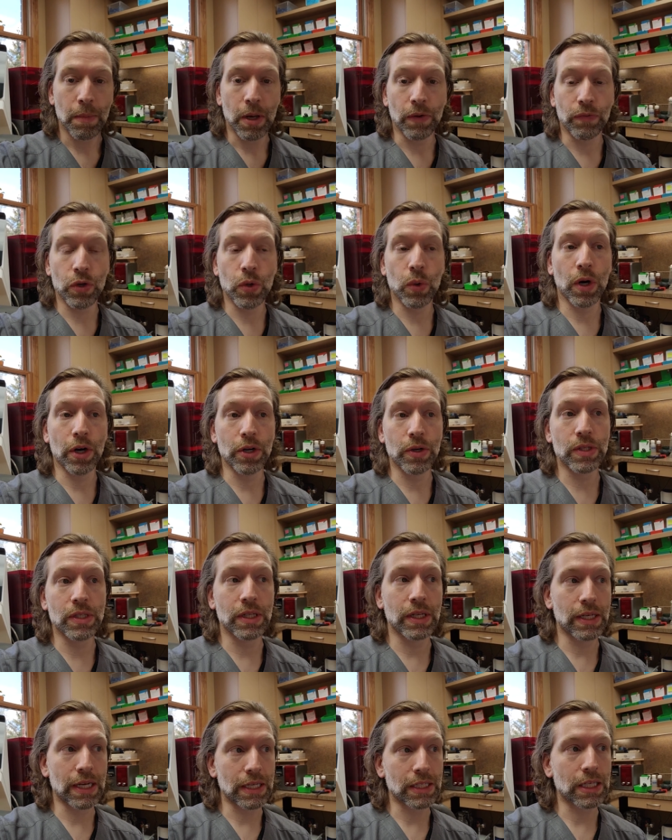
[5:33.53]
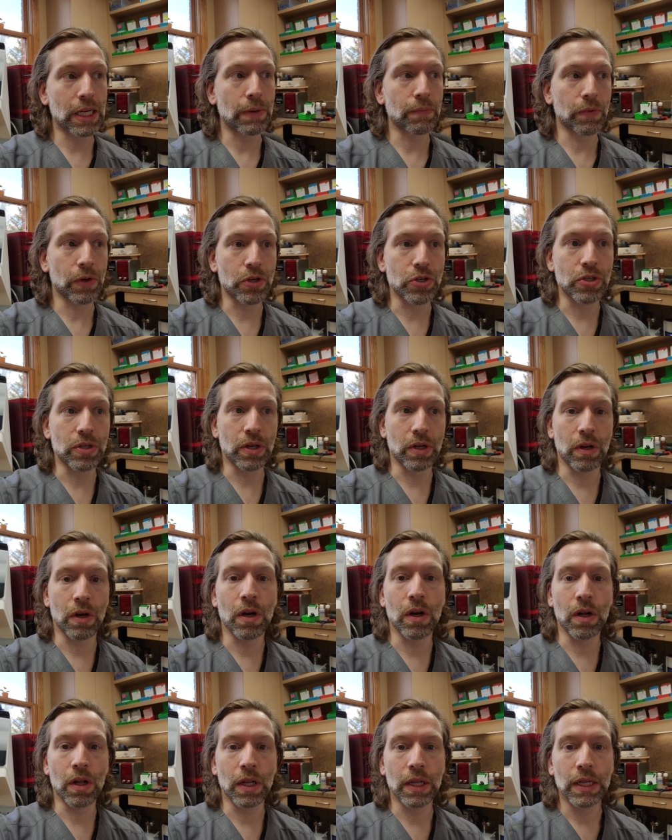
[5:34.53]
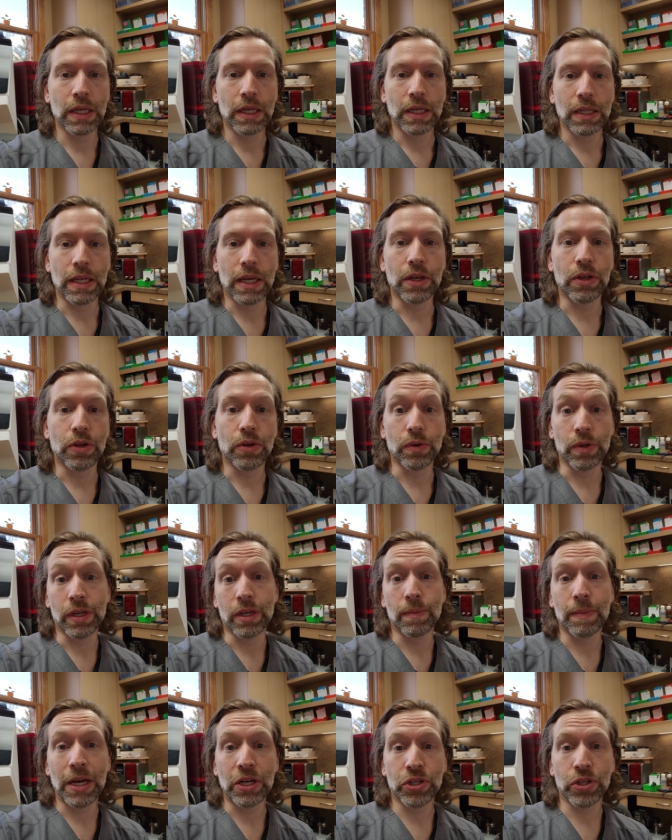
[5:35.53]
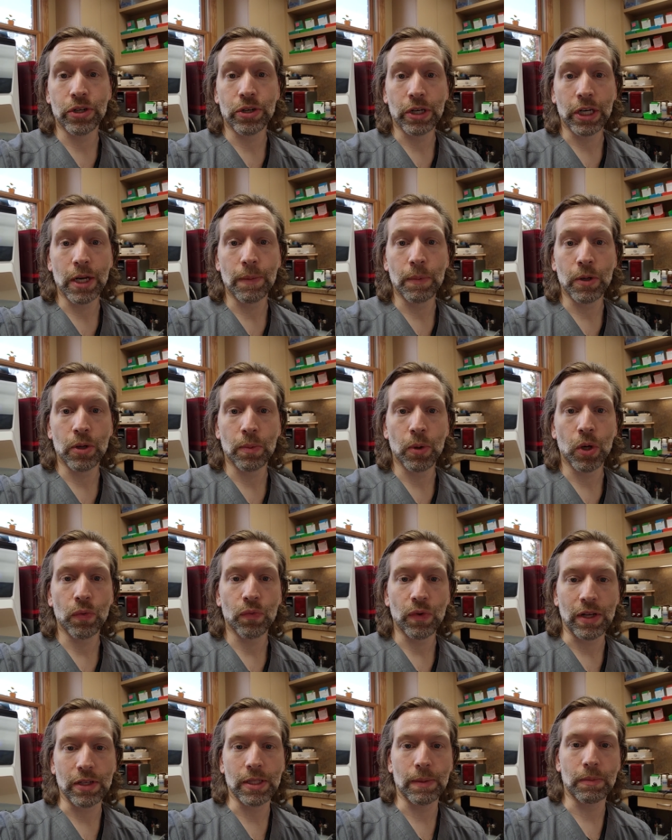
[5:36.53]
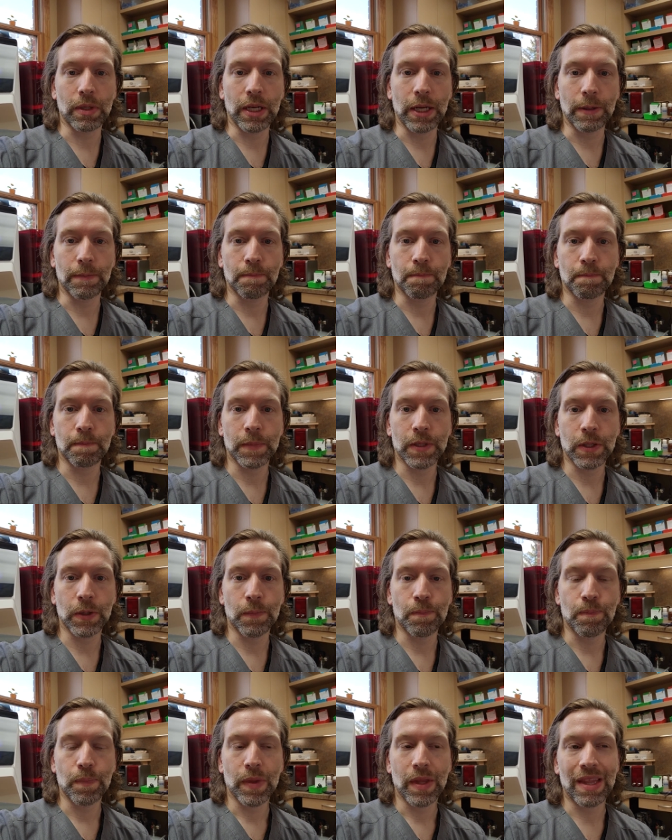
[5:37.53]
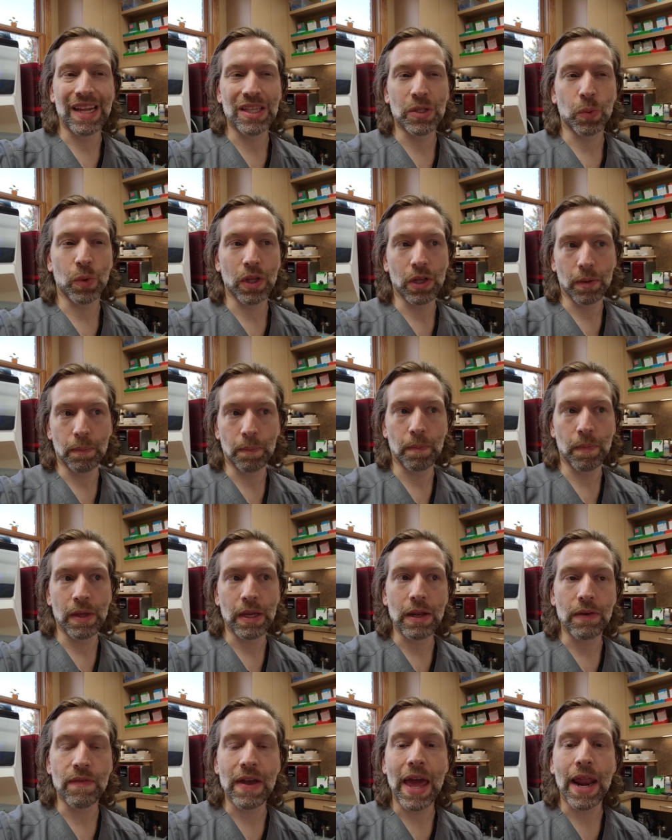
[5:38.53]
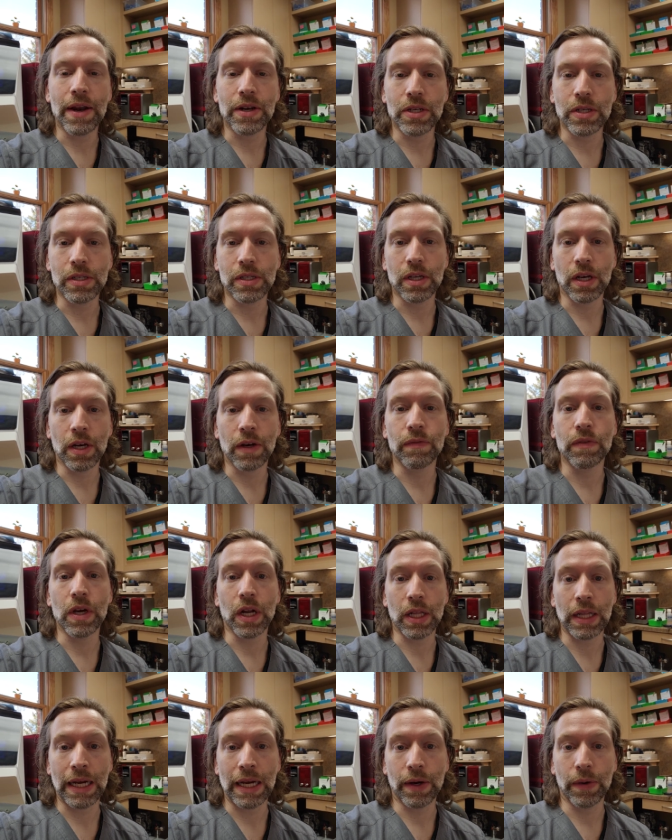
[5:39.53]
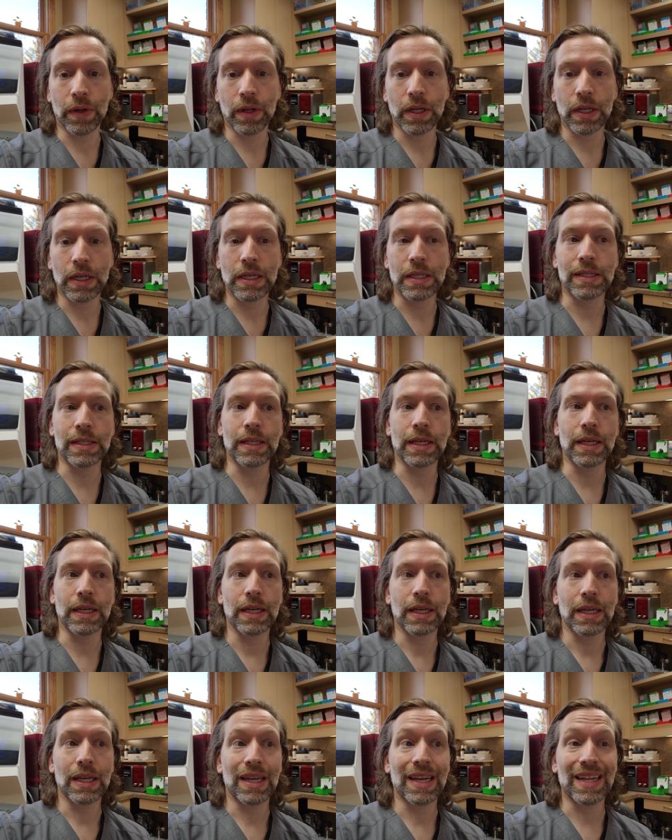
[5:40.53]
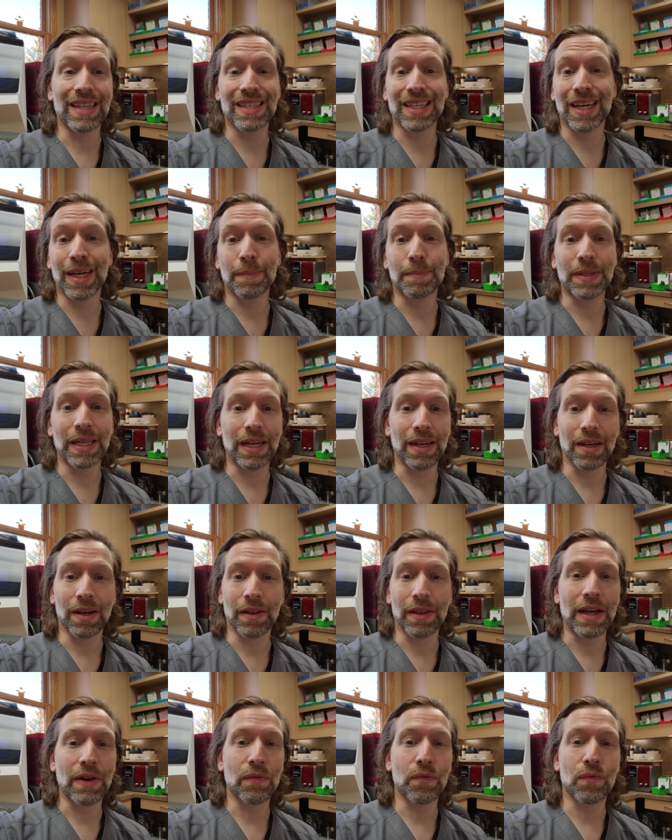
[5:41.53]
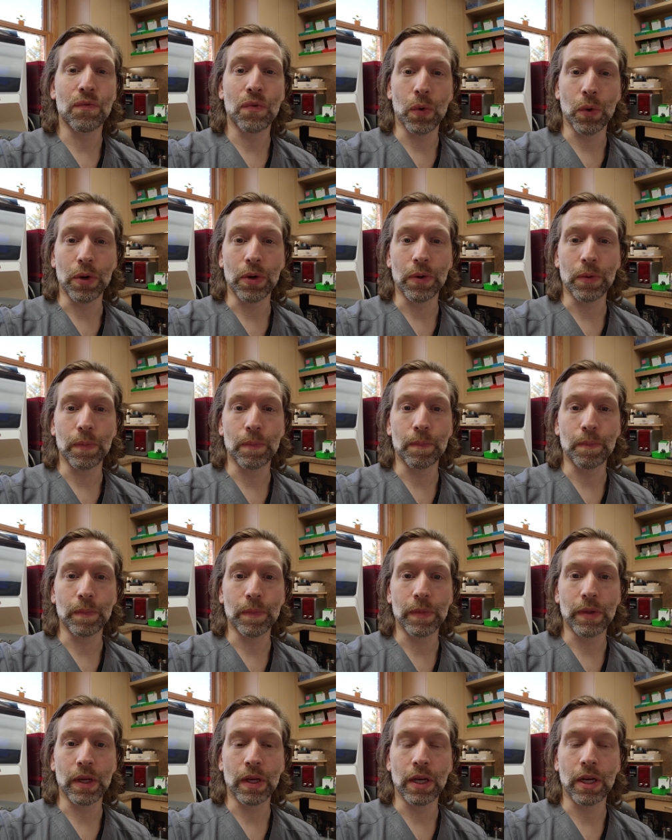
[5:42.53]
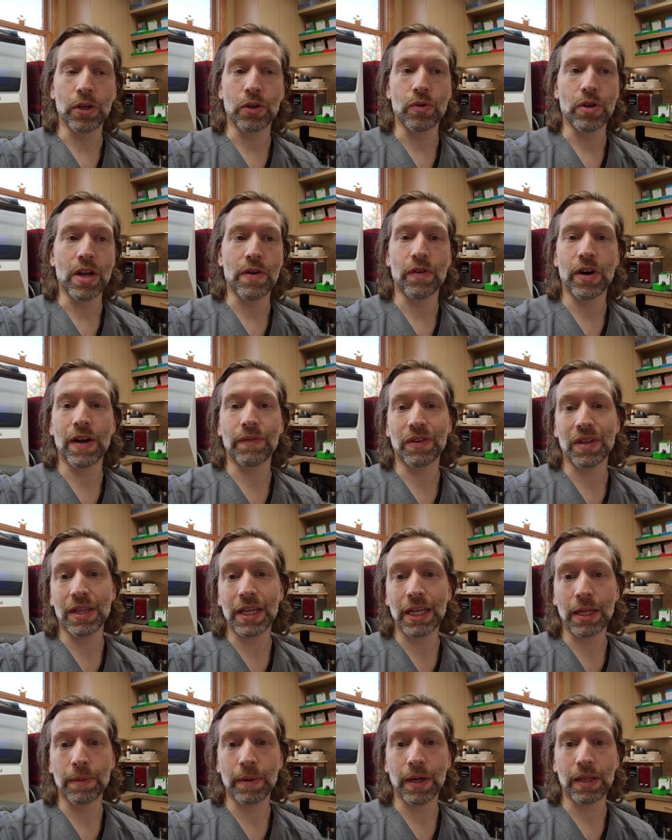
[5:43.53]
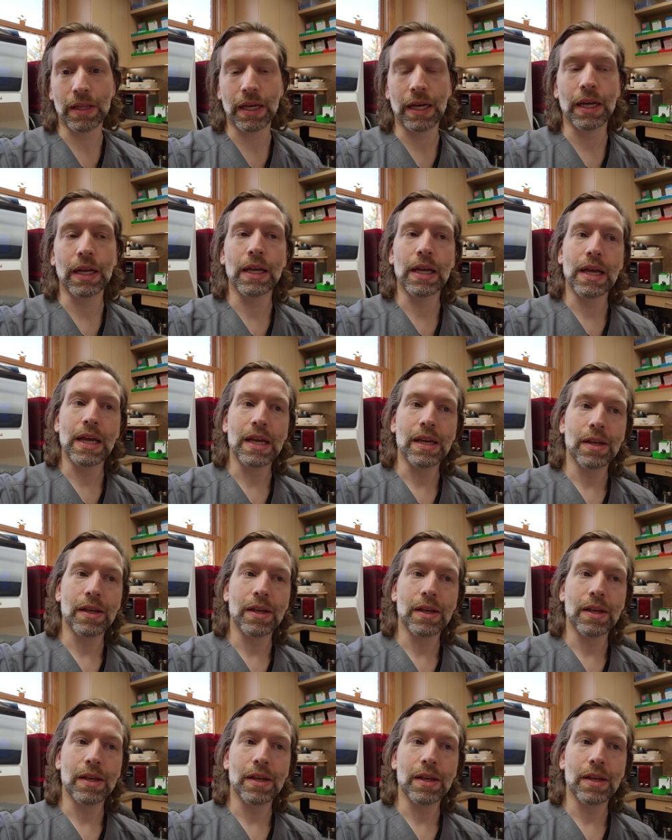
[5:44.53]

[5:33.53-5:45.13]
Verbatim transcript: But if you are using the desktop version at all, then you need to make sure you're keeping your profiles up to date. So that's one of the, the advantages of the cloud is that it's updating all that for you. Uh, you never have to think about that.